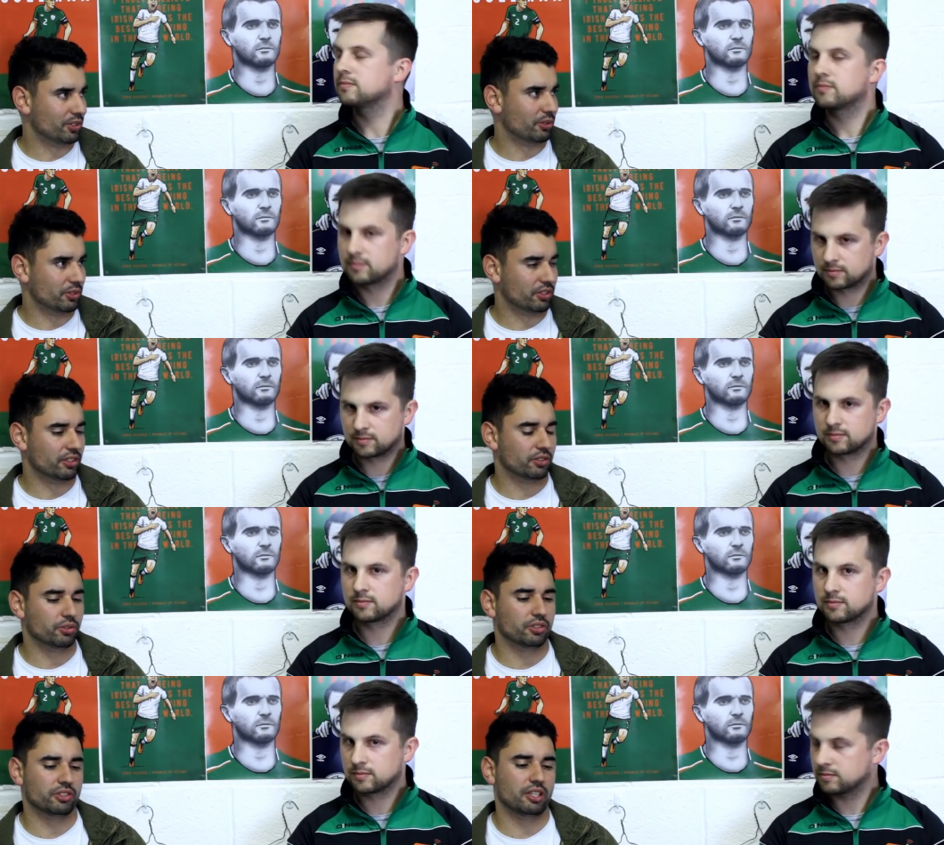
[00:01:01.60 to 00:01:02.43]
Speaker 1: So it's,
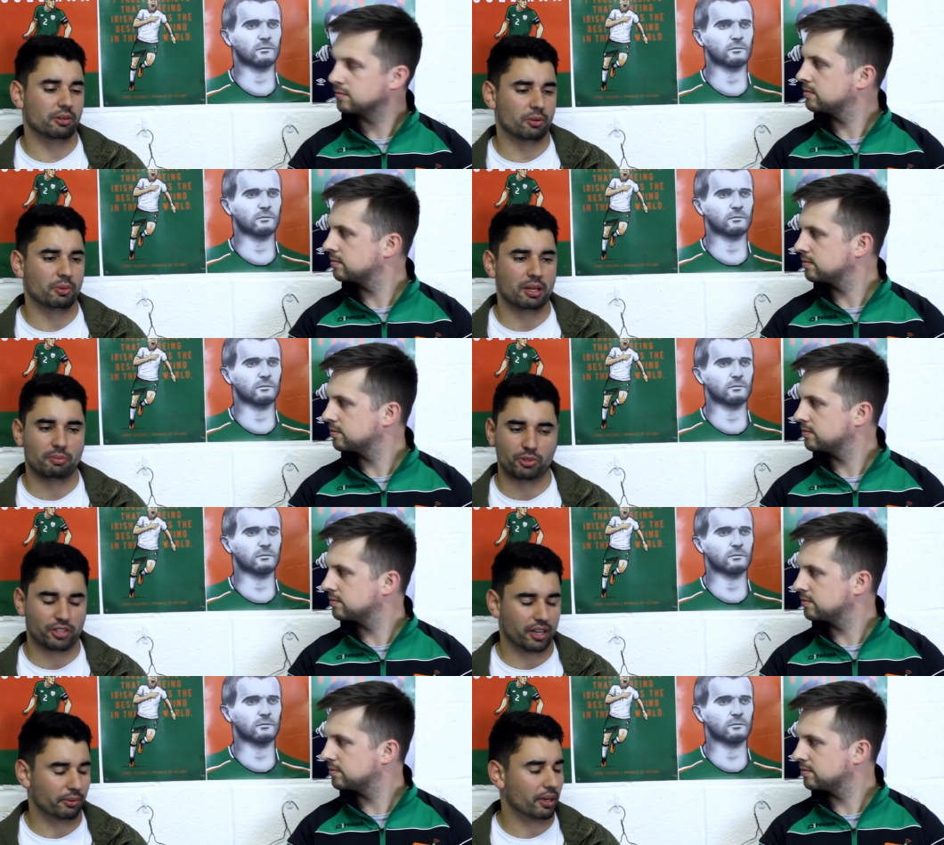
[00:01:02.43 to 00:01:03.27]
it's good to see him coming
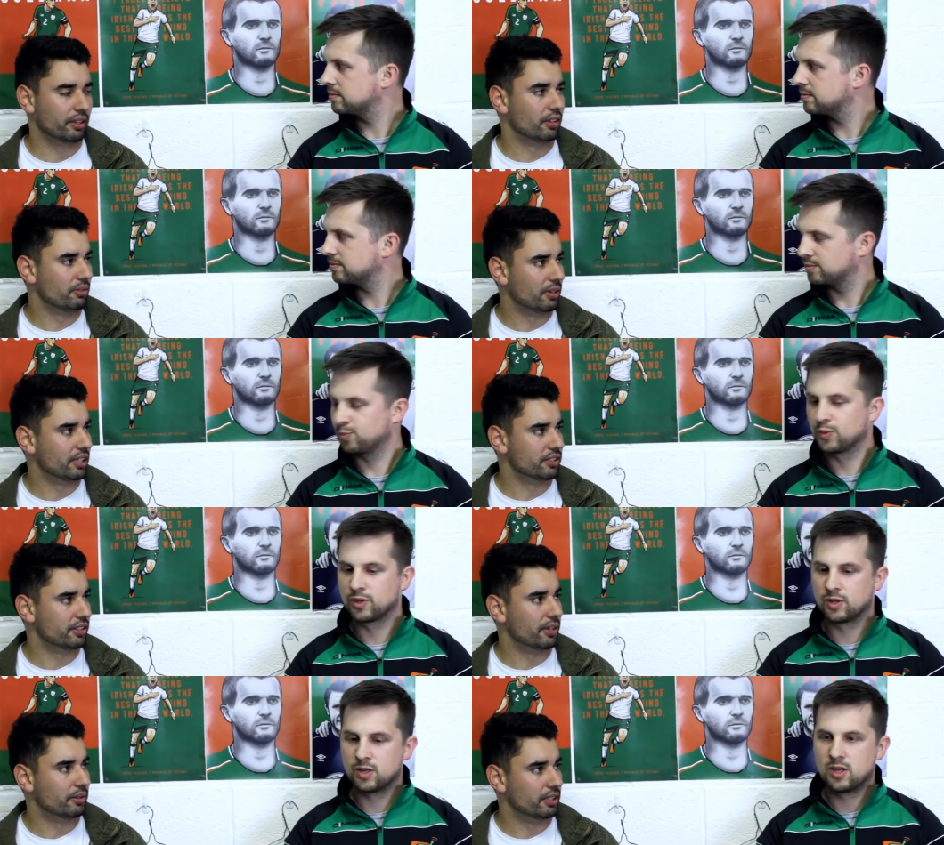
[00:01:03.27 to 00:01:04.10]
in. But yeah, Randolph
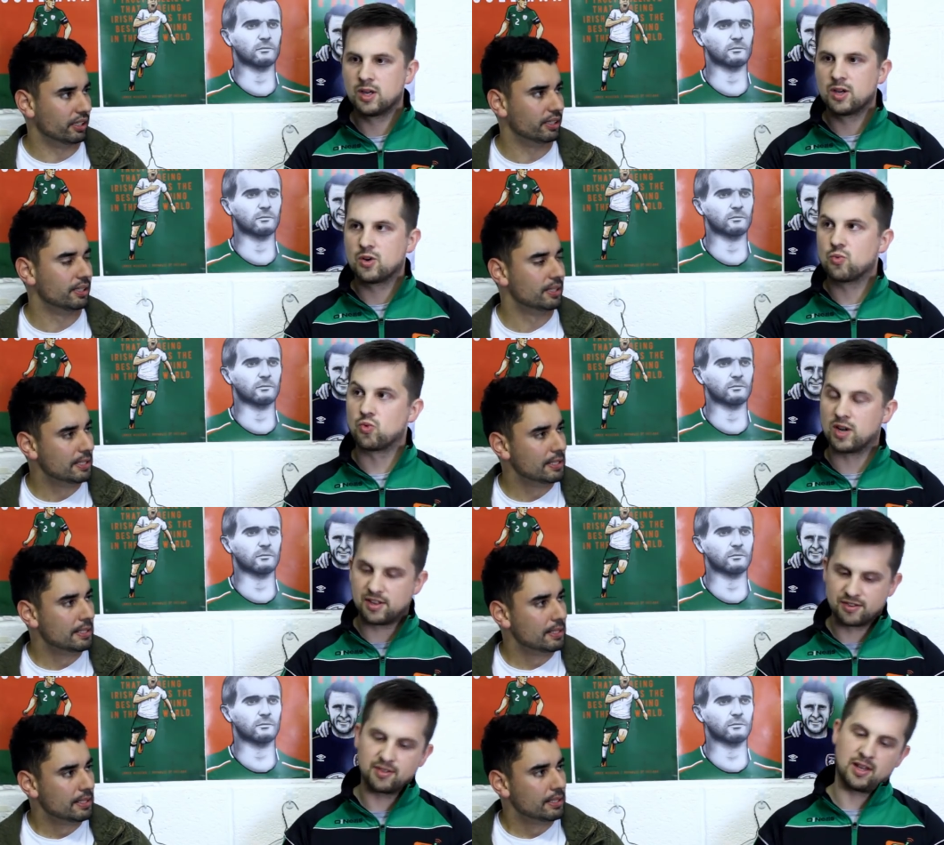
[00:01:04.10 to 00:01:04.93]
hands down. Yeah.
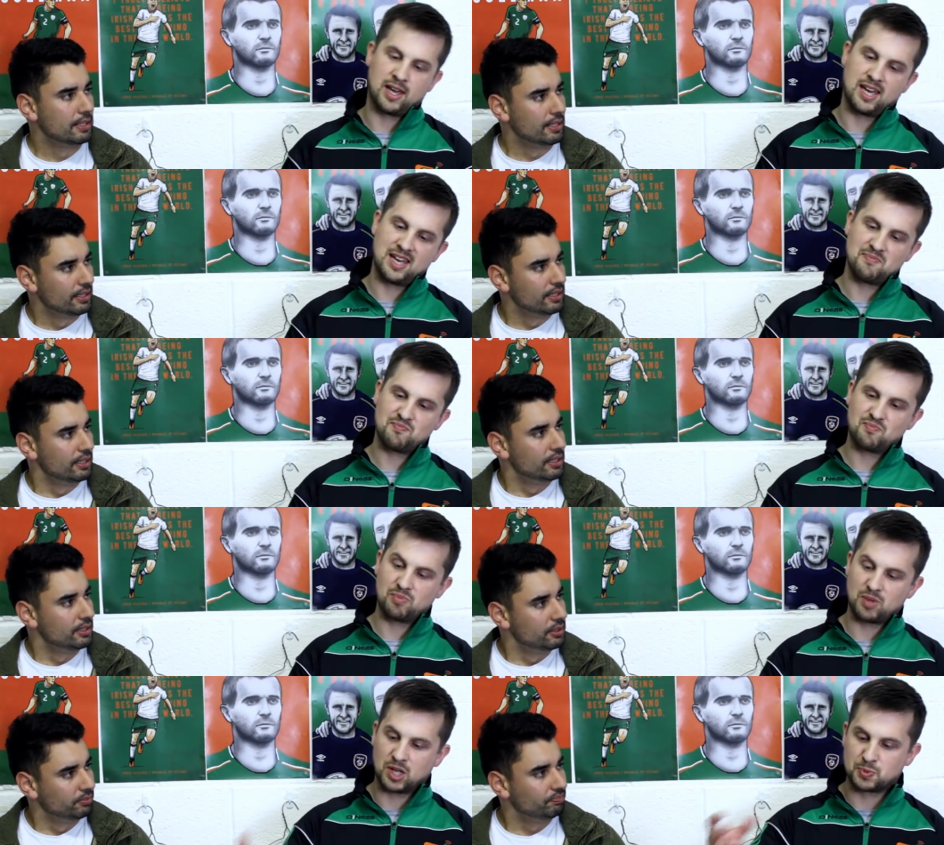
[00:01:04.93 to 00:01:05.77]
Speaker 2: Right.
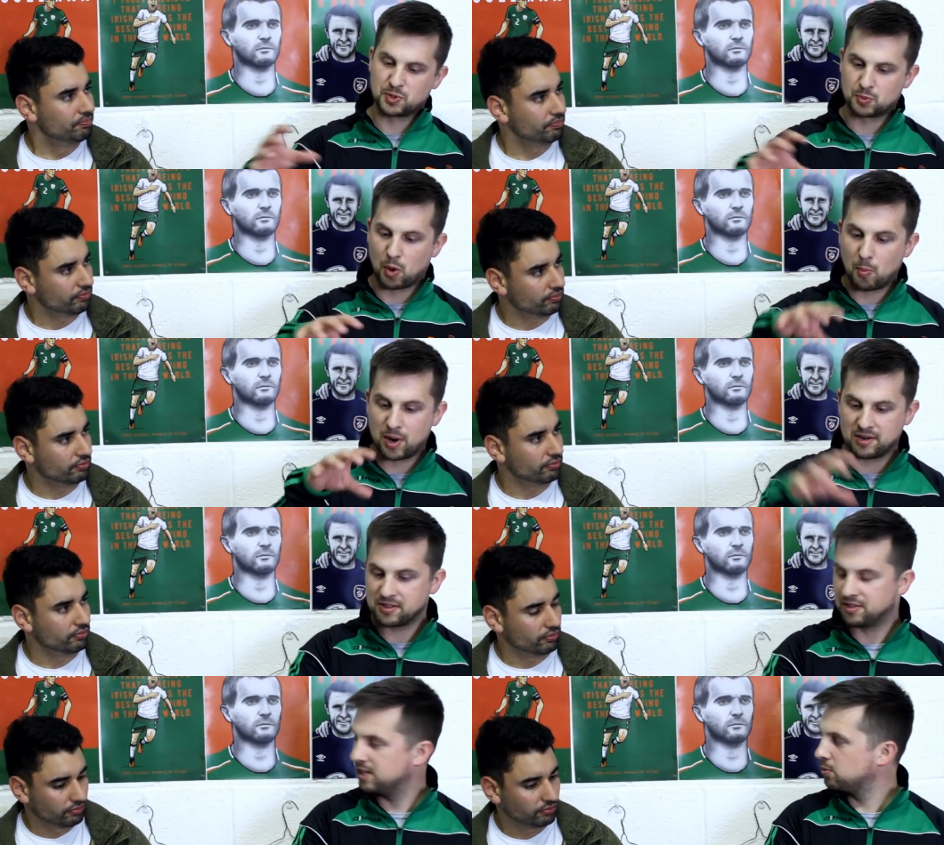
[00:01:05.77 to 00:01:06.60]
Um, I suppose what
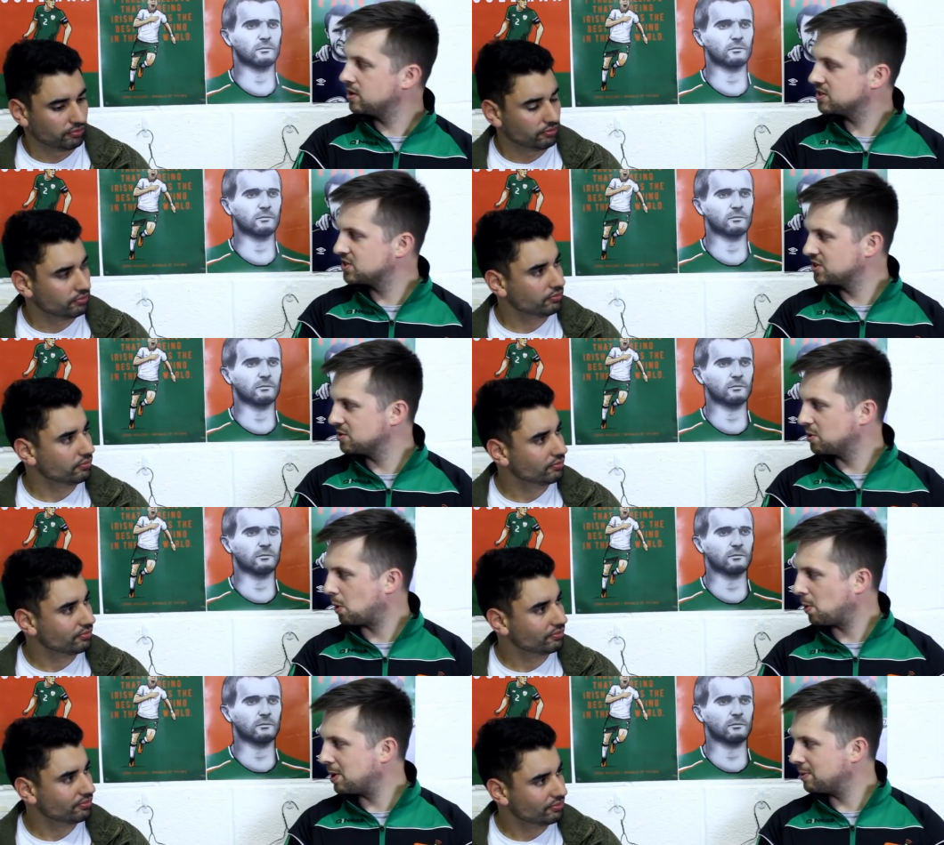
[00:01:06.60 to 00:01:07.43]
Martin O'Neill wants to do
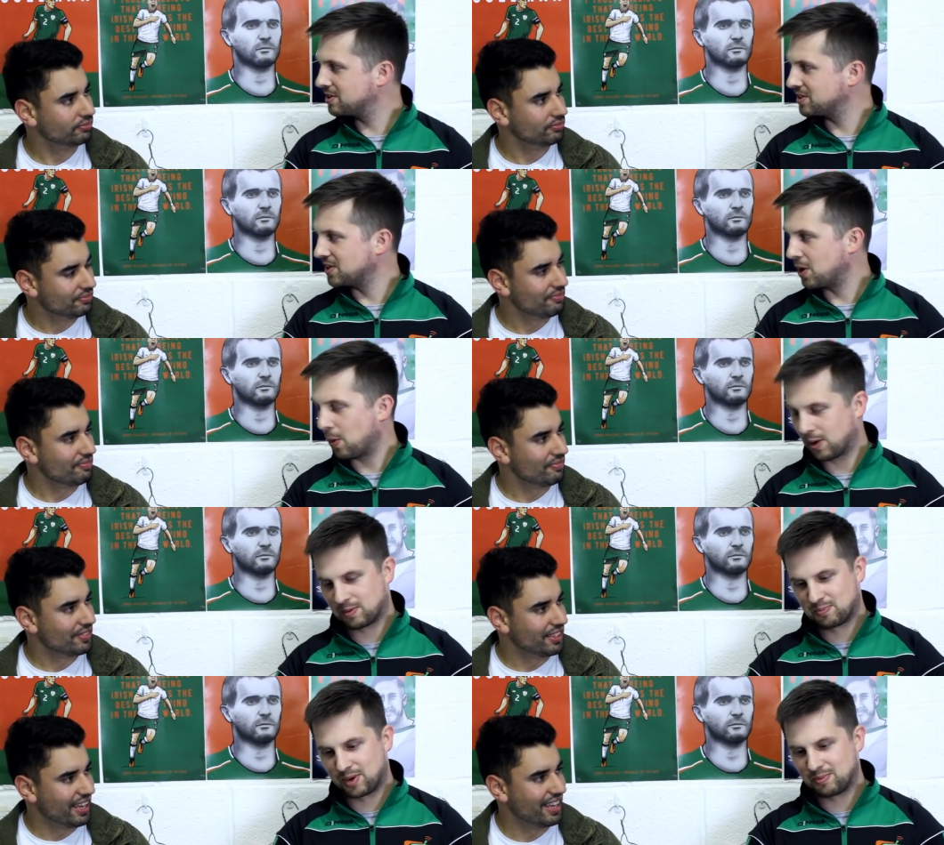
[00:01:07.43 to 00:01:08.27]
and what we want to
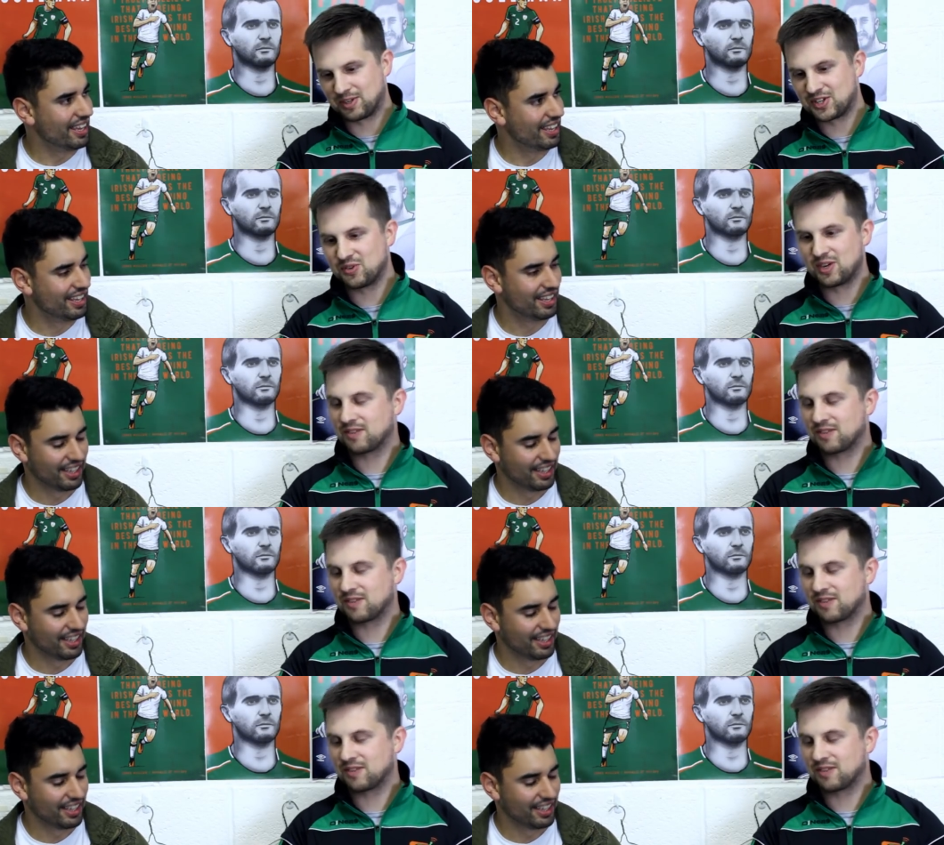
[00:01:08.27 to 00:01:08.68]
do are probably two